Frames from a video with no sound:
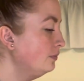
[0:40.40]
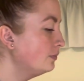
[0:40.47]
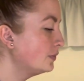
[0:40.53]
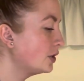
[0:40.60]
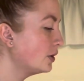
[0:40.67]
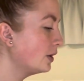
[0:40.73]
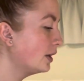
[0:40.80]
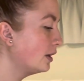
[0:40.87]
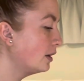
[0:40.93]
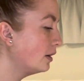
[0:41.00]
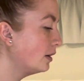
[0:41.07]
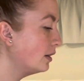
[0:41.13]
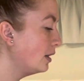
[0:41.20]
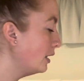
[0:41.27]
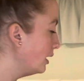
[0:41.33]
So
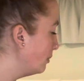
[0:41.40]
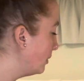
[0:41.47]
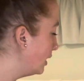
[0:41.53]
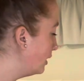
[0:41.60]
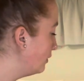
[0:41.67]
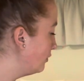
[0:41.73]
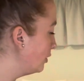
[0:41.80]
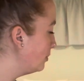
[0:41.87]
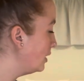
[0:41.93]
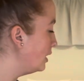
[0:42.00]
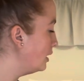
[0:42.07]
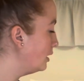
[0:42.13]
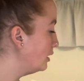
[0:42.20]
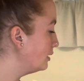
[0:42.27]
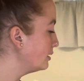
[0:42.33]
the Thinking Man for
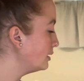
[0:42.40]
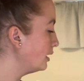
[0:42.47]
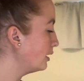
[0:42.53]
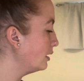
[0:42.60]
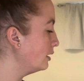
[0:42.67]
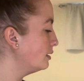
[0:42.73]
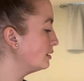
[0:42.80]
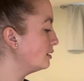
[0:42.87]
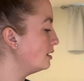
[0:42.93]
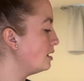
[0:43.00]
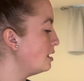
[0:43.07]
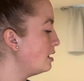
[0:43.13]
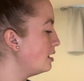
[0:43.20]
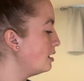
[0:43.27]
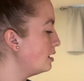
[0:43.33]
me in this deck is
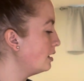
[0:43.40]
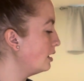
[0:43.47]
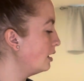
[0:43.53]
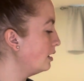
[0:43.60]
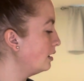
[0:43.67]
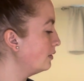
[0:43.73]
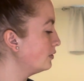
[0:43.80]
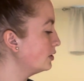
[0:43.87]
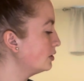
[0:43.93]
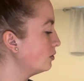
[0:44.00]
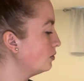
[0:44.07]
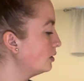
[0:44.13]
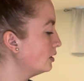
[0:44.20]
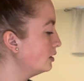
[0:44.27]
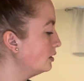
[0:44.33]
the King of
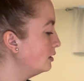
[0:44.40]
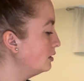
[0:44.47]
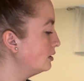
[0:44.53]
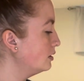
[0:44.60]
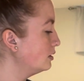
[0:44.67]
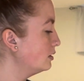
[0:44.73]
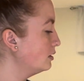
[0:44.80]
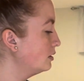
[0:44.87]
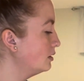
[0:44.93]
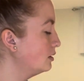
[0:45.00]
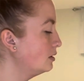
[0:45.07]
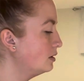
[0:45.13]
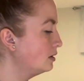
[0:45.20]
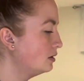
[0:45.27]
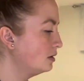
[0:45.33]
Swords.
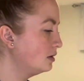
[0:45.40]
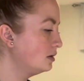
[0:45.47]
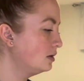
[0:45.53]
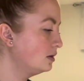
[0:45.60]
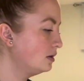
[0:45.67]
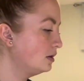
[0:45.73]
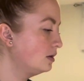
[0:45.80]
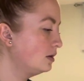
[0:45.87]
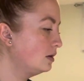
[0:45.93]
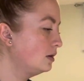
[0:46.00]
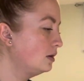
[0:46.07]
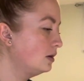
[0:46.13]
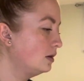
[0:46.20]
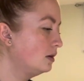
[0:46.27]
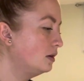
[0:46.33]

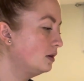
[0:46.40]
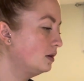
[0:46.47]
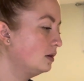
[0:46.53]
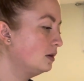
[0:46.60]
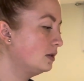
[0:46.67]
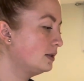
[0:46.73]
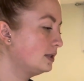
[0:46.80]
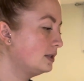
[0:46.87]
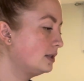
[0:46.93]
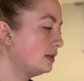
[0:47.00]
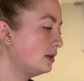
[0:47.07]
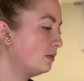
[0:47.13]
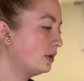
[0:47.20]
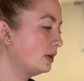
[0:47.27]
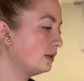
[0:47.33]
Let's
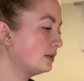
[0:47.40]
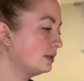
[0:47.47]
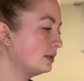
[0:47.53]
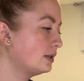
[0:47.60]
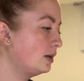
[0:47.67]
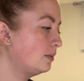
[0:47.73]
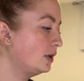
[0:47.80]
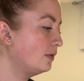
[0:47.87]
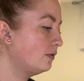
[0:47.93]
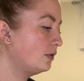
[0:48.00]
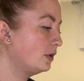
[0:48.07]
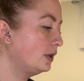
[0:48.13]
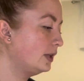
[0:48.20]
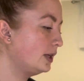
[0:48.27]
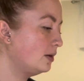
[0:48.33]
see what else is coming up
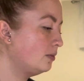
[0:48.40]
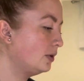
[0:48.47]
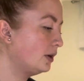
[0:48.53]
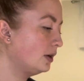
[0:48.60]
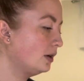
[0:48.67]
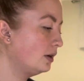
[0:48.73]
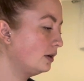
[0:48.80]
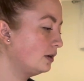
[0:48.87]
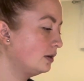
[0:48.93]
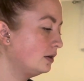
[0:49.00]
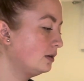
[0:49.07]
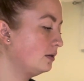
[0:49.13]
for Libra.